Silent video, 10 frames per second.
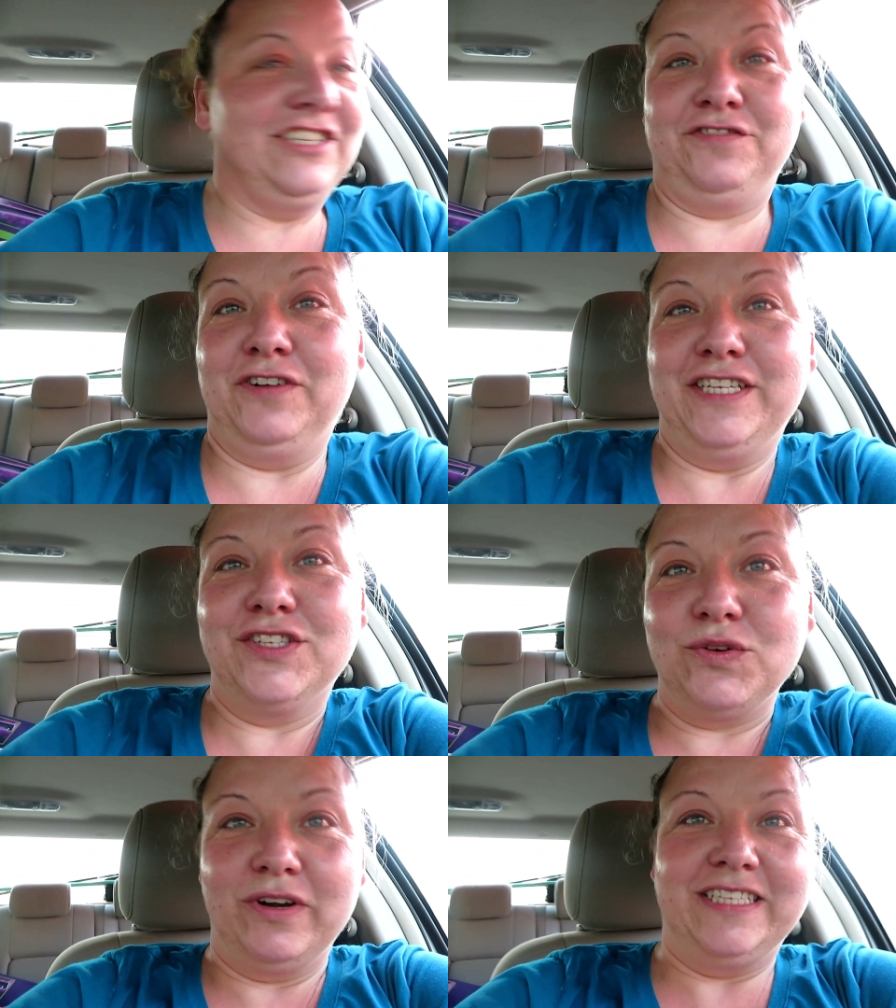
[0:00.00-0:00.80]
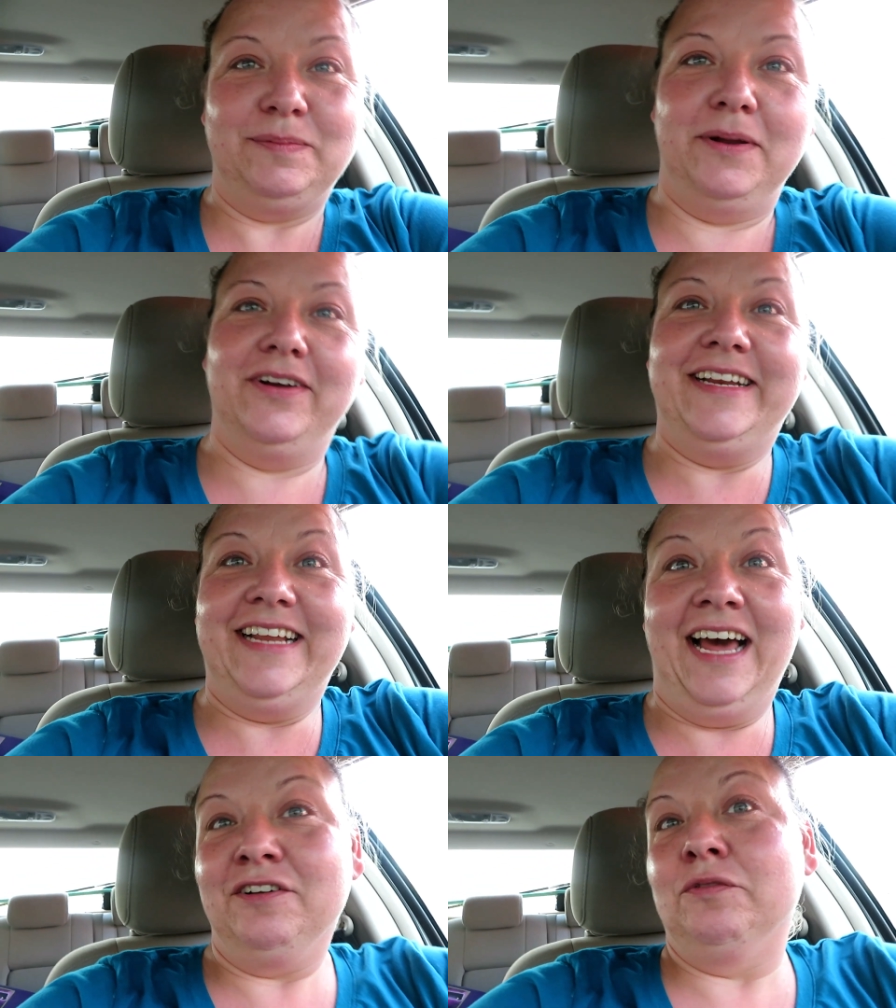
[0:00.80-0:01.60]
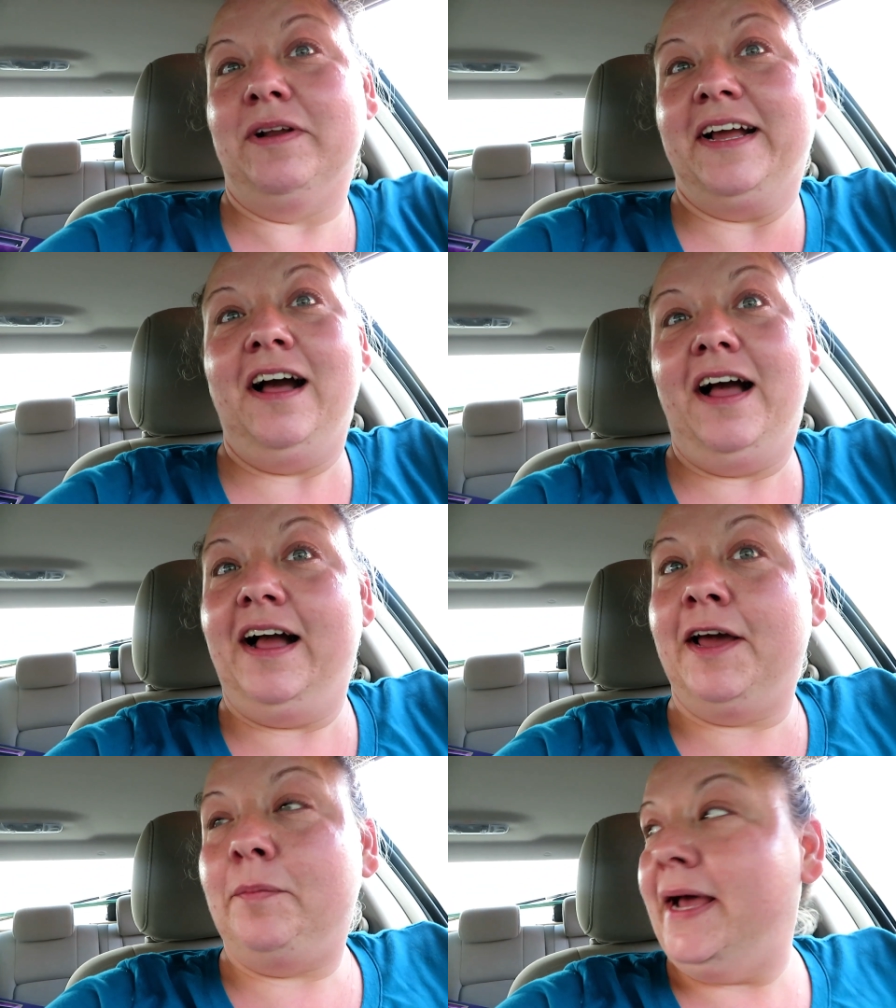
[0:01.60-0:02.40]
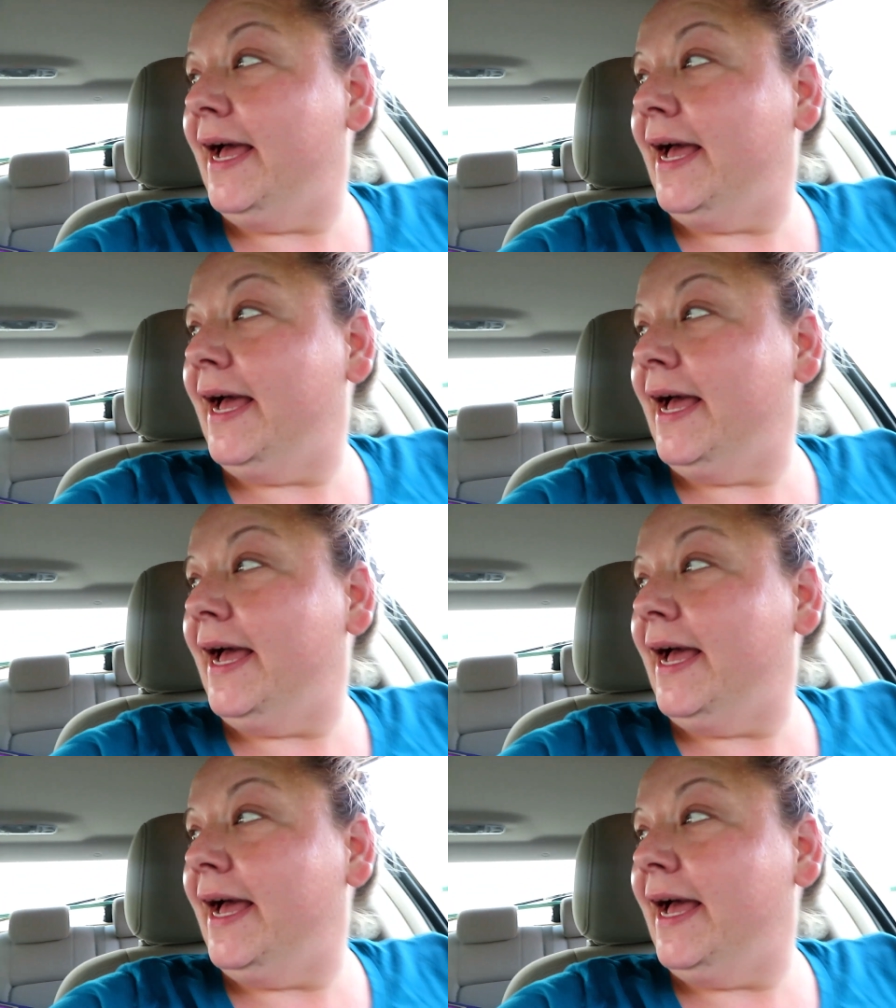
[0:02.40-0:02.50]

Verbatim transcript: just freaking scored at Spirit. I don't know what I got. I got a